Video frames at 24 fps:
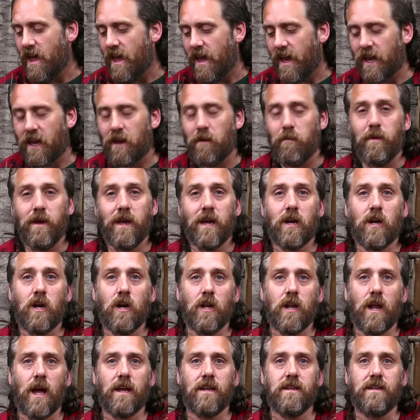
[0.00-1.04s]
It can be a
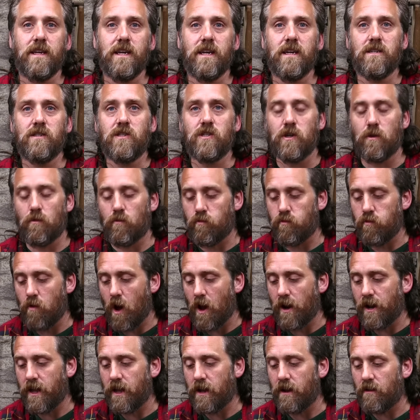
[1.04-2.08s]
good idea to
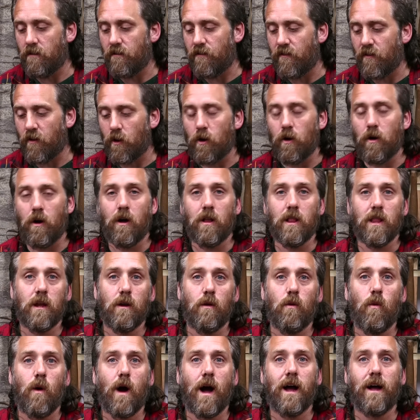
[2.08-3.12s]
run it for a
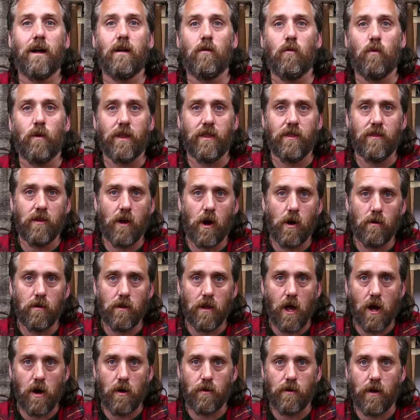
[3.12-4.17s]
little while with no
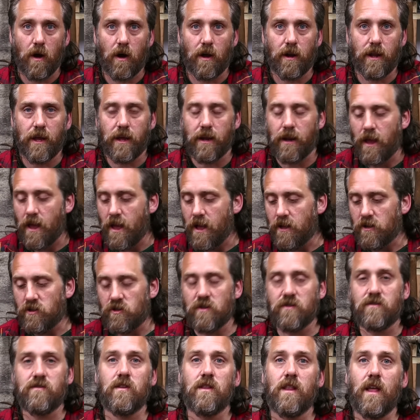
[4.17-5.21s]
load on it,
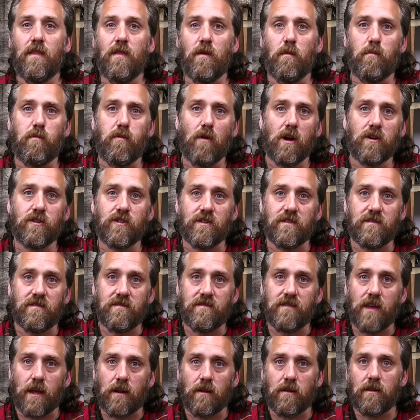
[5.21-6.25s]
just to let the brushes
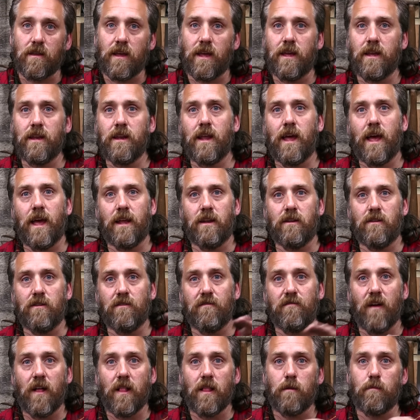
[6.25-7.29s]
settle in and
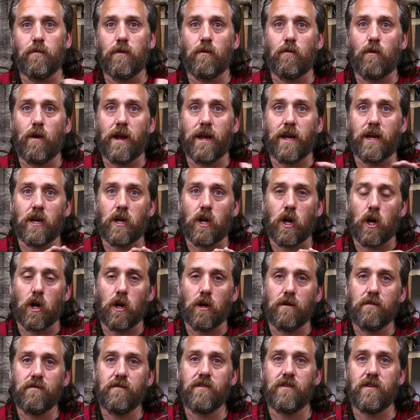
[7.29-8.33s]
develop the right
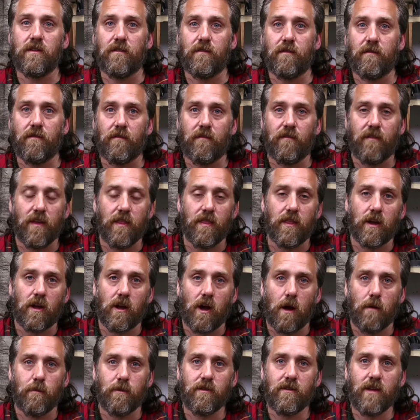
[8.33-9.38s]
curve to fit the
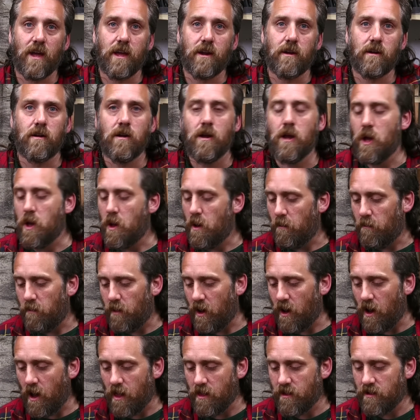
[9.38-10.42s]
commutator.
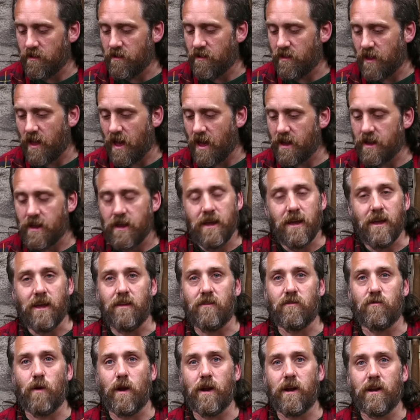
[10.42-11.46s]
But other than that,
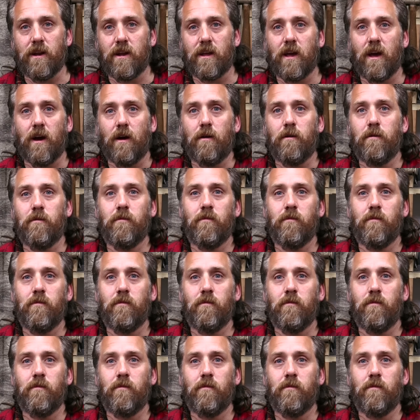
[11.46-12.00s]
it's ready to go.